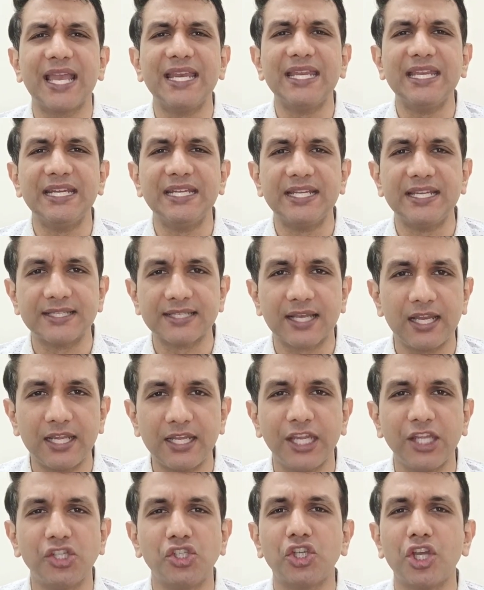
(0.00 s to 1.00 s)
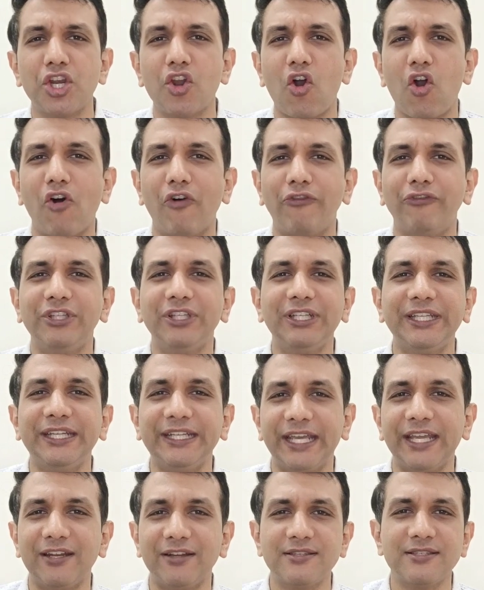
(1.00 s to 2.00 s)
any discoloration of the
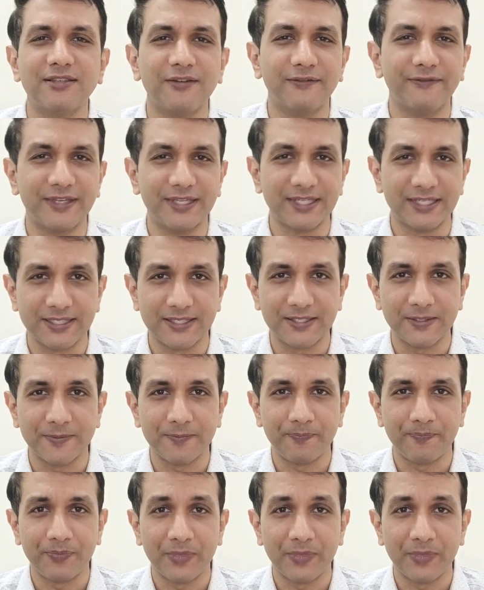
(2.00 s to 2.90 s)
retainer surface.